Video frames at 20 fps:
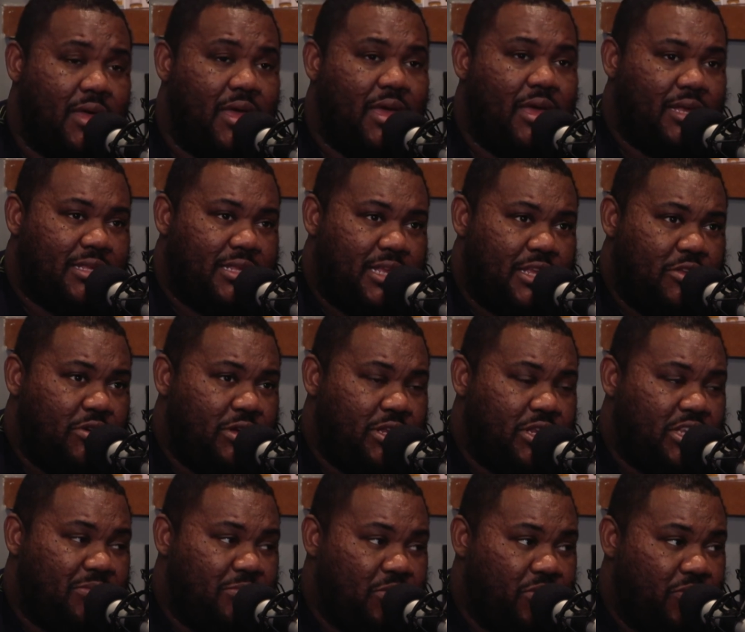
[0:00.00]
because then you could
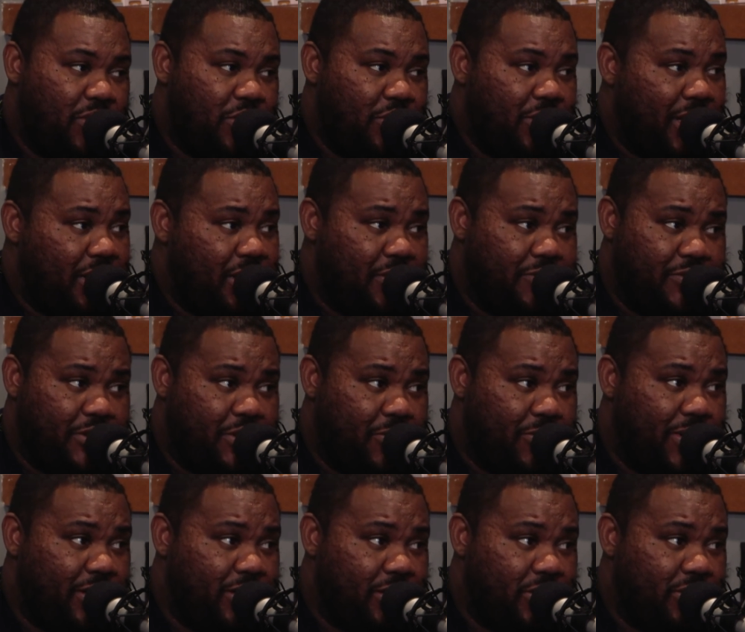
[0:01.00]
just move on. You got different
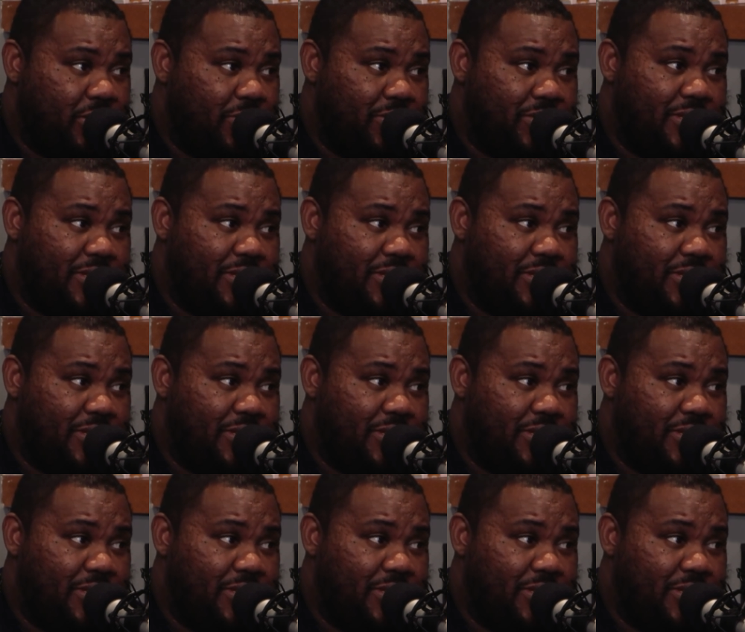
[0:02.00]
directors, so it's not